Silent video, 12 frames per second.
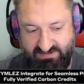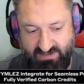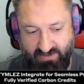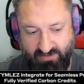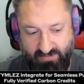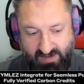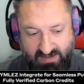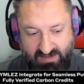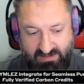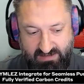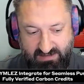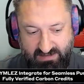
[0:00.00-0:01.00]
So
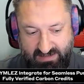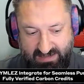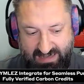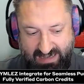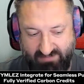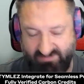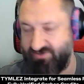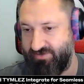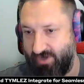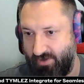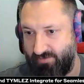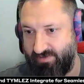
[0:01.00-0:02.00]
how do you
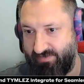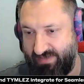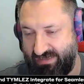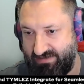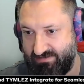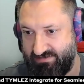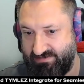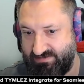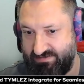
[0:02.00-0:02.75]
know that